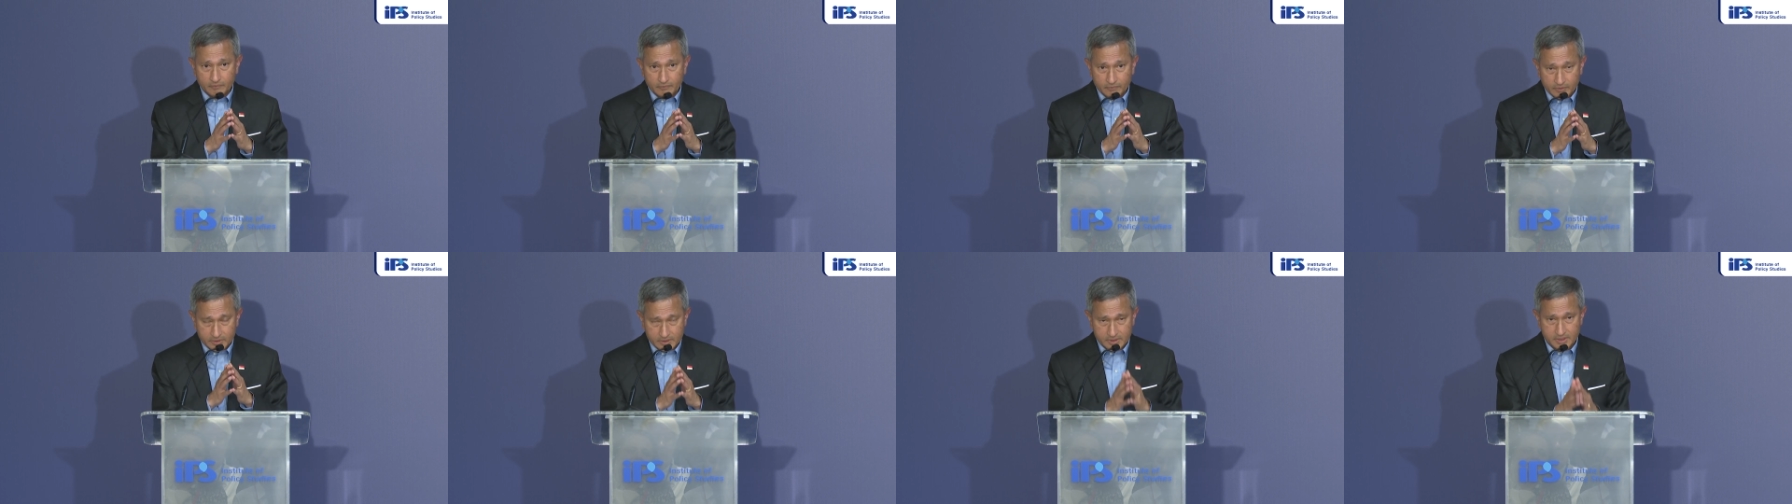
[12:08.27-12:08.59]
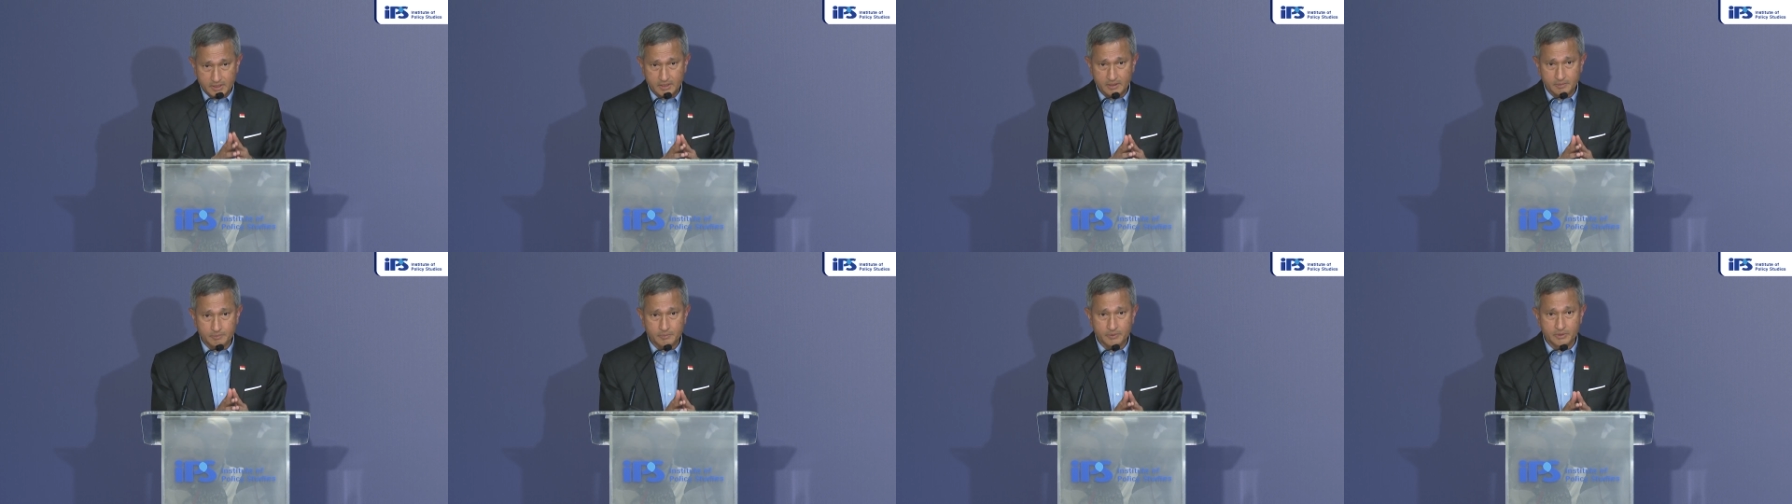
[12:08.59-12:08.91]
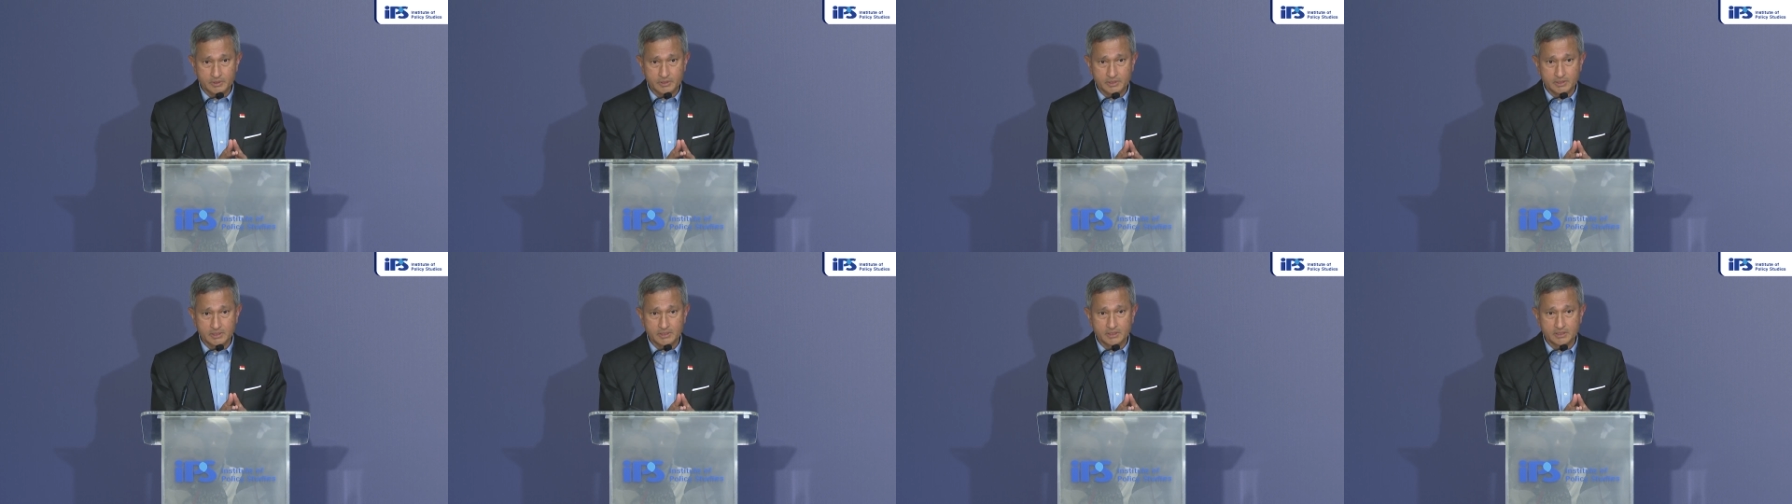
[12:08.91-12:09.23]
for
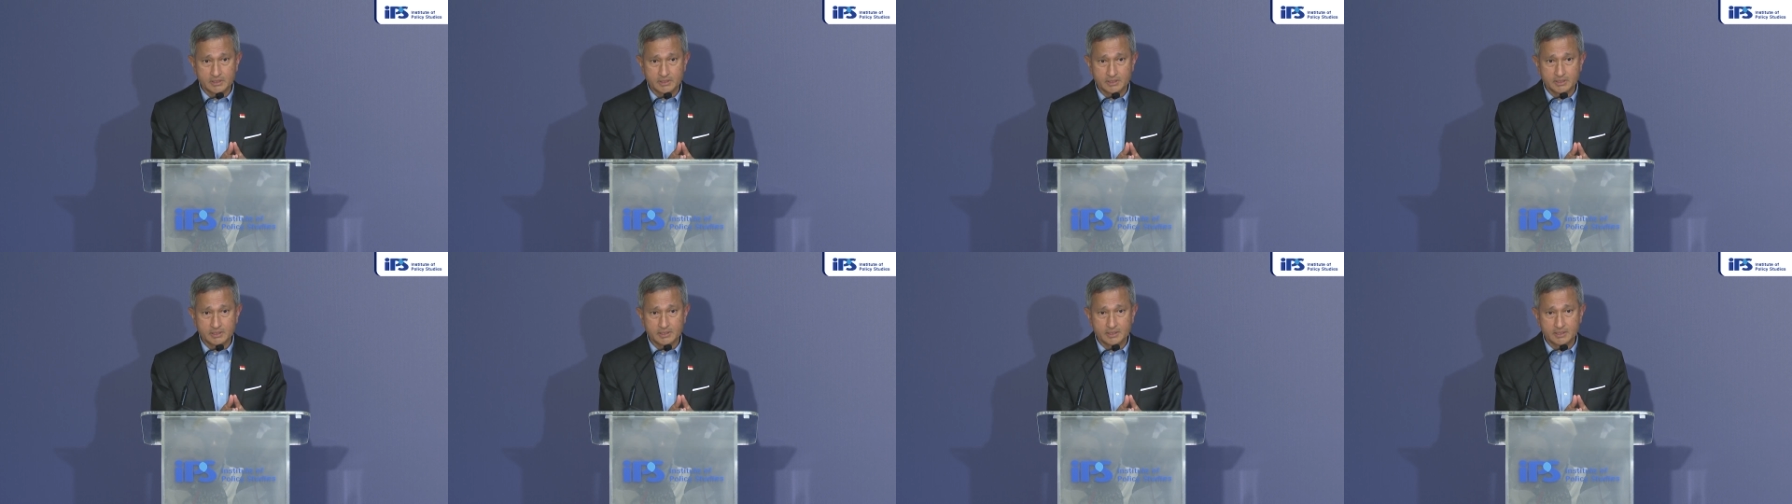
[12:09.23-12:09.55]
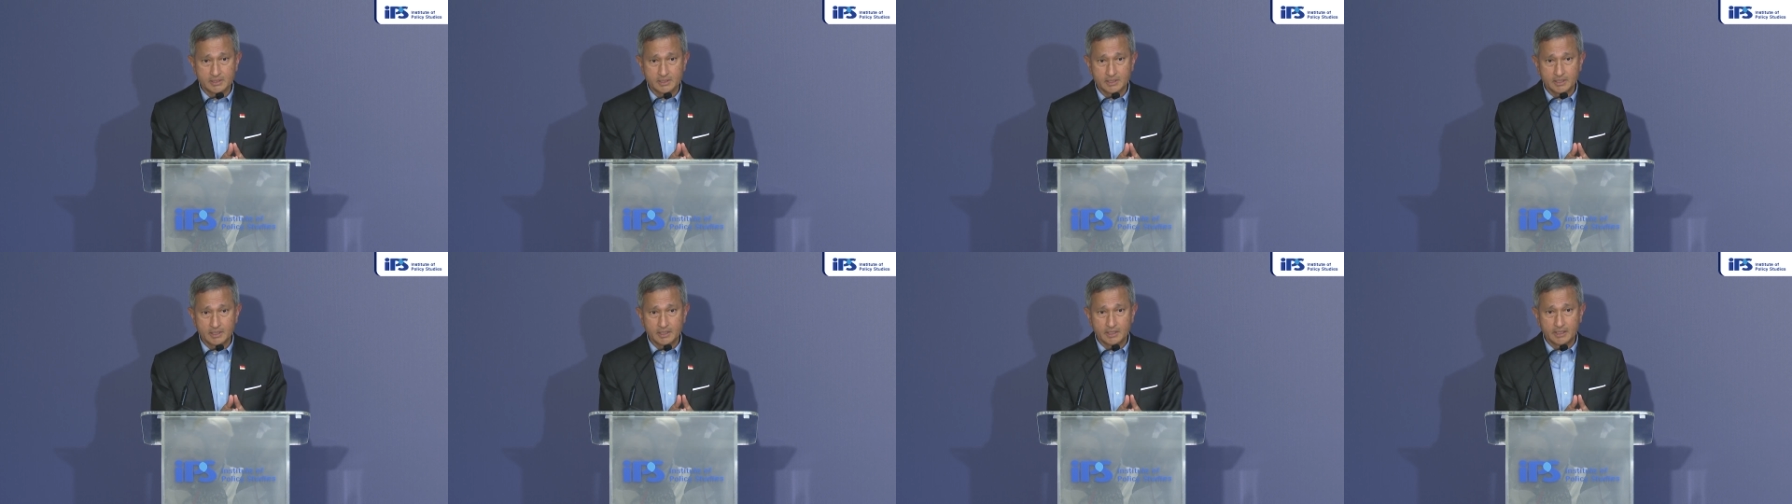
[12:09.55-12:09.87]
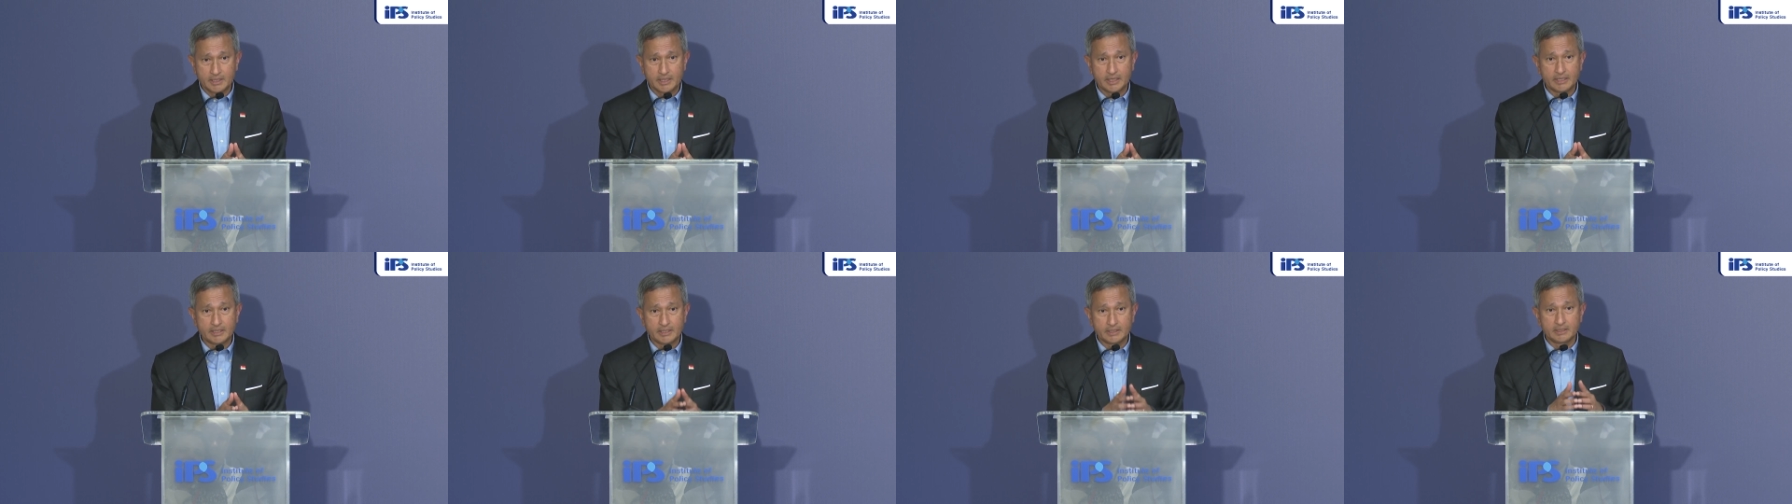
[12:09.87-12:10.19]
Singapore citizens,
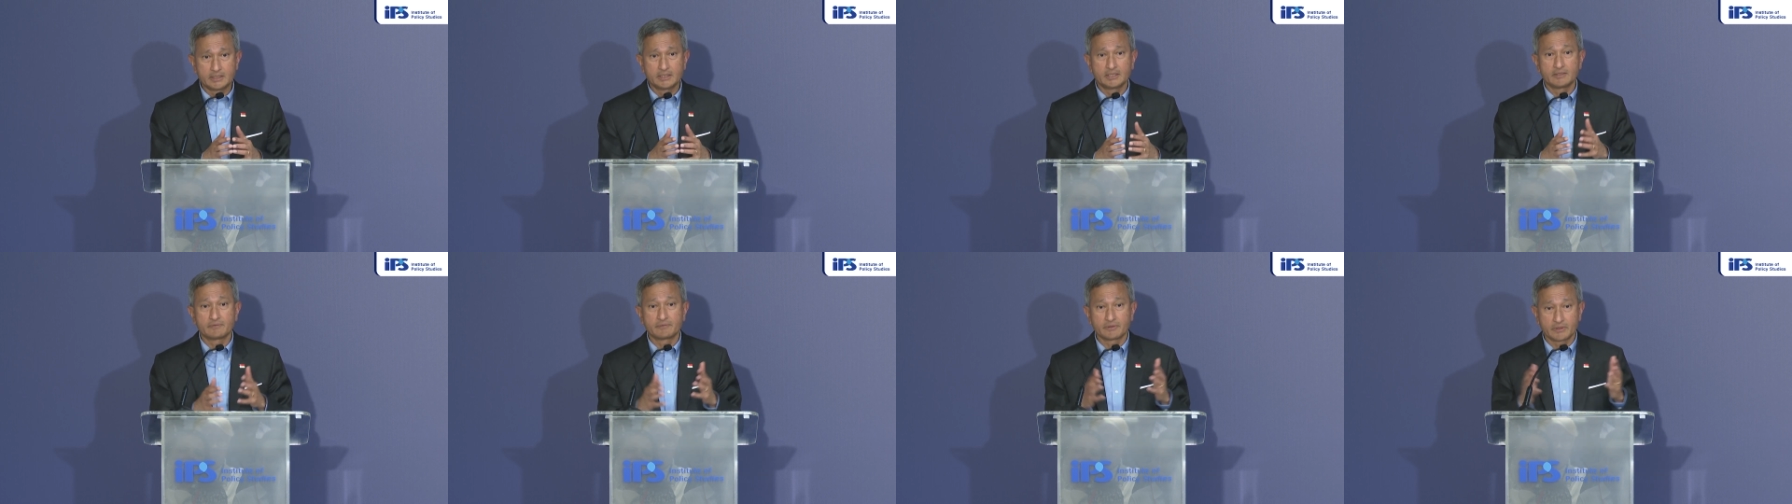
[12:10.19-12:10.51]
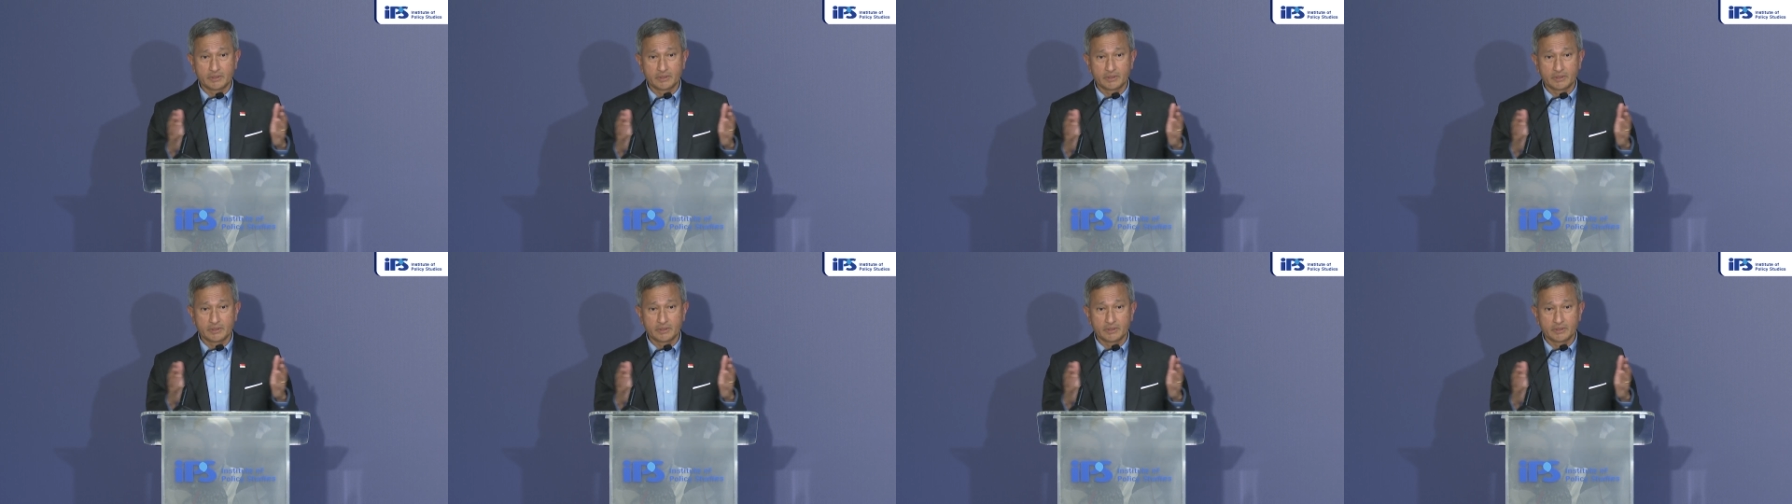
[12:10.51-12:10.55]
and indeed